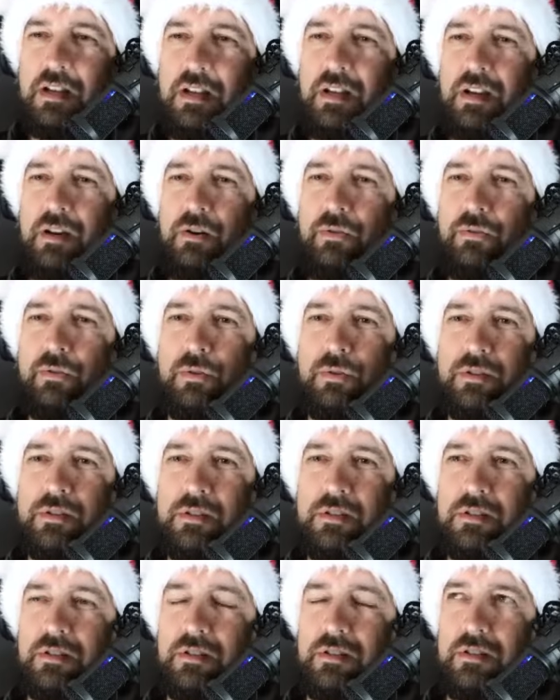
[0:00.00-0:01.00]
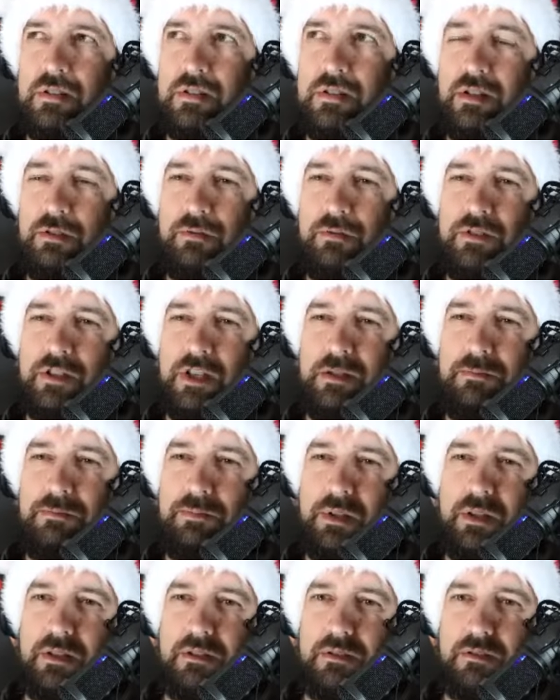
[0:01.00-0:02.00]
Of course, instead of
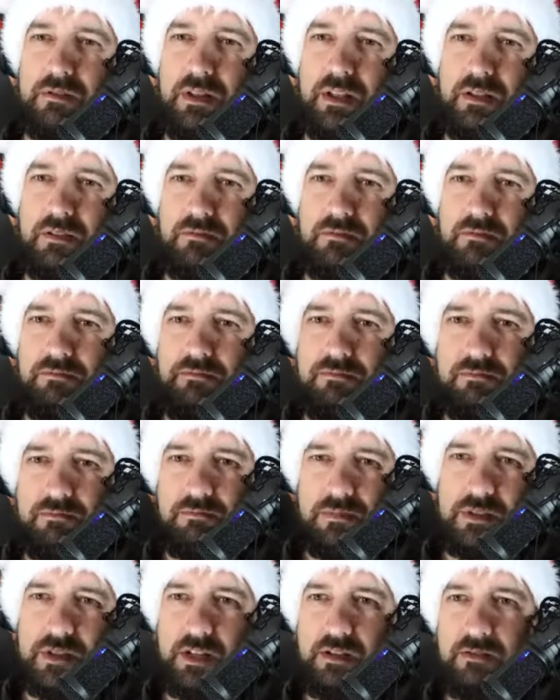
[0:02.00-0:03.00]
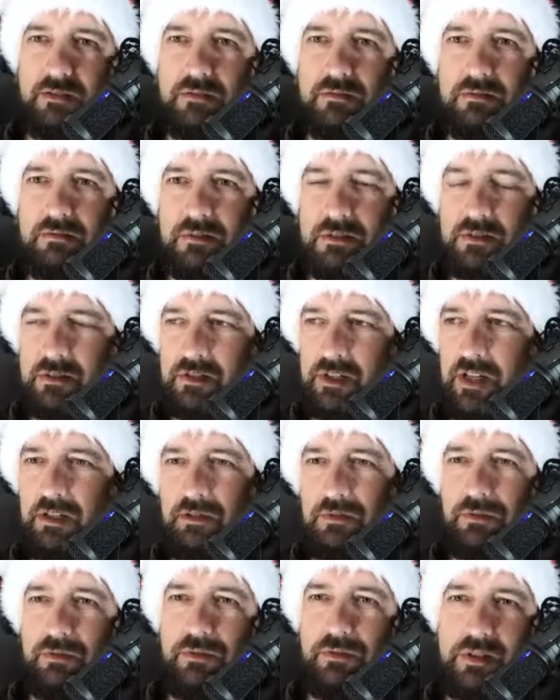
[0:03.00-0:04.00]
jumping like straight straight
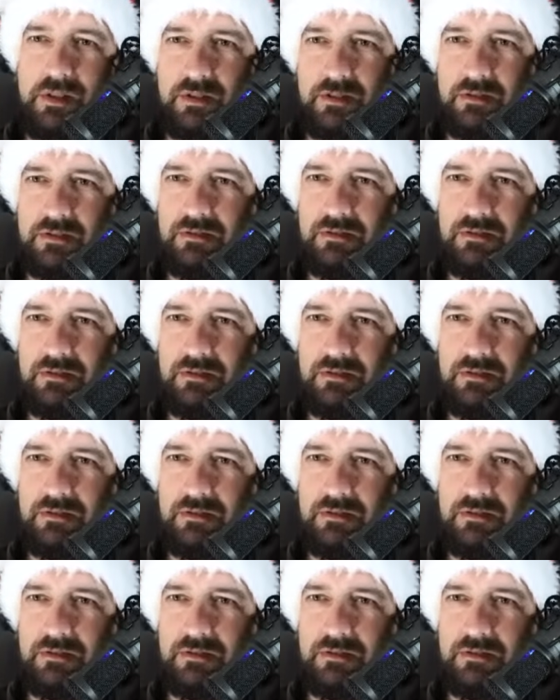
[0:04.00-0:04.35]
to this